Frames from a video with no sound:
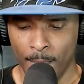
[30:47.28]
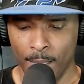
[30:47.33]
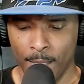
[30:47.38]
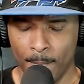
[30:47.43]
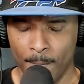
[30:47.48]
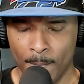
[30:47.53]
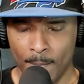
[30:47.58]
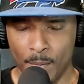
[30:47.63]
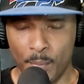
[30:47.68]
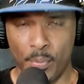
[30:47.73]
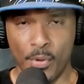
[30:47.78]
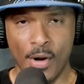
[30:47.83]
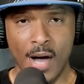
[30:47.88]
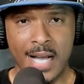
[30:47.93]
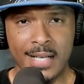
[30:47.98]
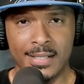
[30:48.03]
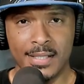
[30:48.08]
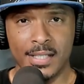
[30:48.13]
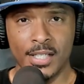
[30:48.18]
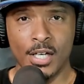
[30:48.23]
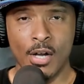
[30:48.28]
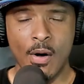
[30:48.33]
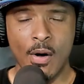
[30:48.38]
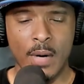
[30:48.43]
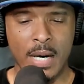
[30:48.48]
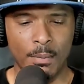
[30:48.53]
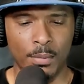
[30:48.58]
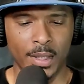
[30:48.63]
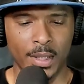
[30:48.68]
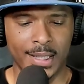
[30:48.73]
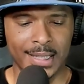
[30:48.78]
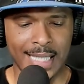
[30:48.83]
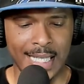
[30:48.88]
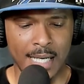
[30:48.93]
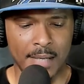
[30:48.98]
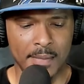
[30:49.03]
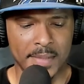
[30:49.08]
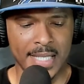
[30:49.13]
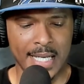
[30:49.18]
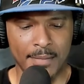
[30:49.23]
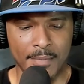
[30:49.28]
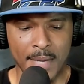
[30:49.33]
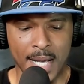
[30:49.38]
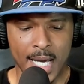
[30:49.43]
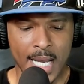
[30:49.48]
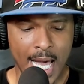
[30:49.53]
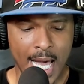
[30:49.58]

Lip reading: But, you know, when I'm looking at it, it's like, man,